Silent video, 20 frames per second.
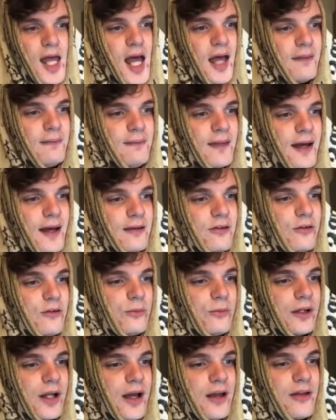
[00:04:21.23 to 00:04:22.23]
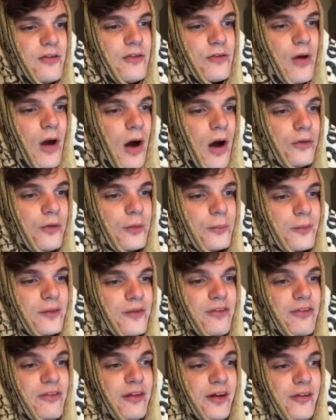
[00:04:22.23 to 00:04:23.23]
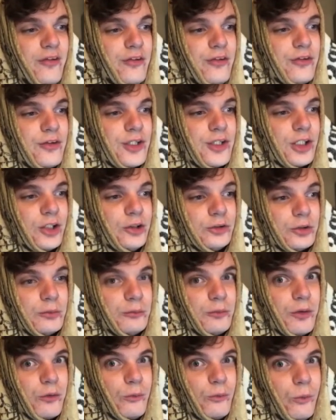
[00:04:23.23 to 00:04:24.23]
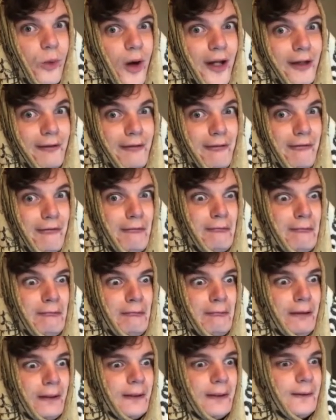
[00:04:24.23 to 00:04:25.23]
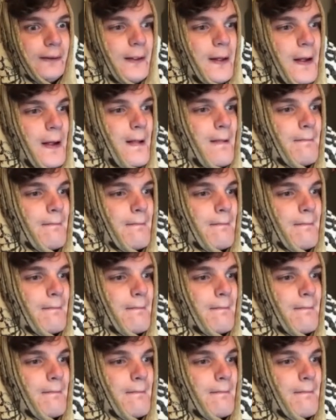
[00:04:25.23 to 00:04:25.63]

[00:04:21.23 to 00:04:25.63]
And that's when I saw them. Six children with white skin.